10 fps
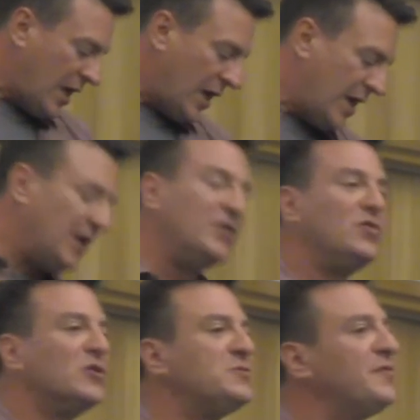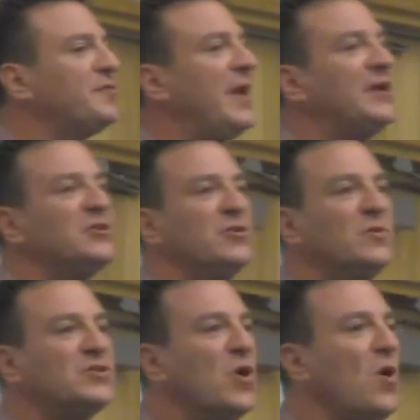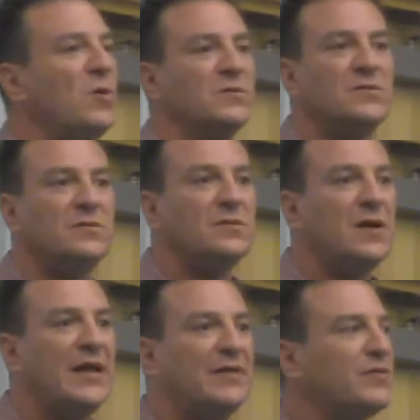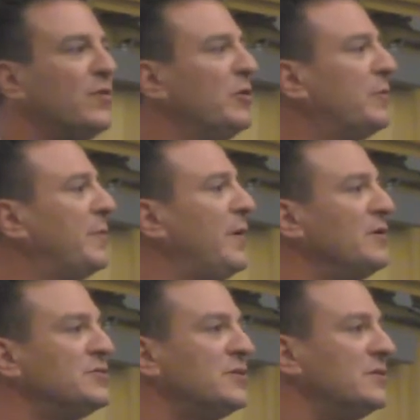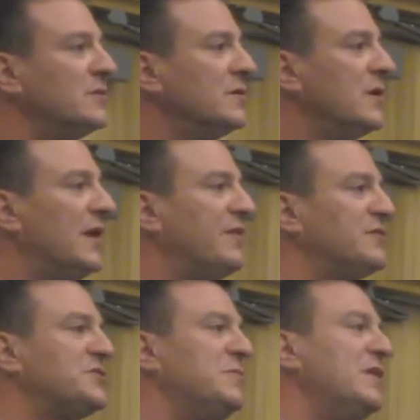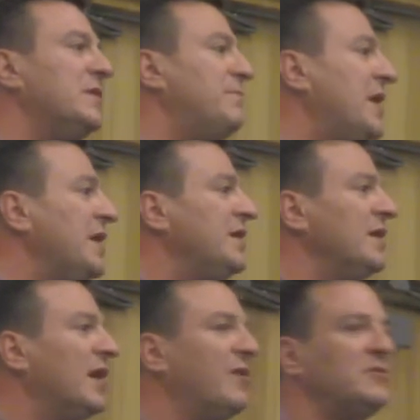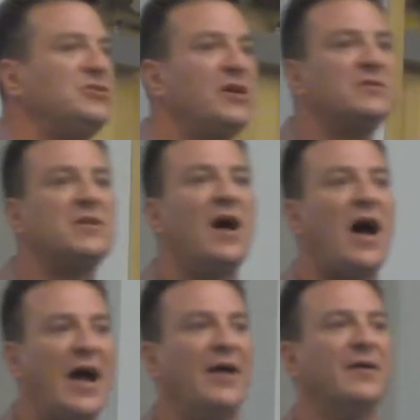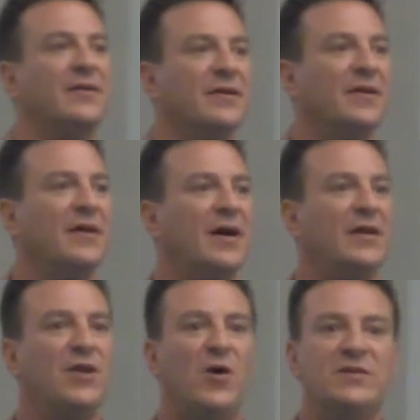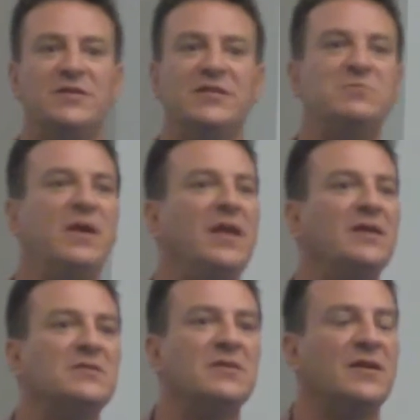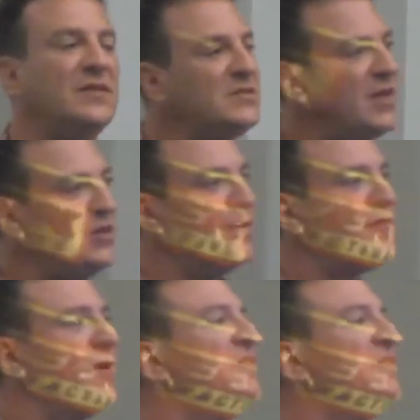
And an endorsement from Andrew was gold. I never wrote a proposal, I never submitted a bid, I was just hired. I'd go into these meetings and they'd said, You're a friend of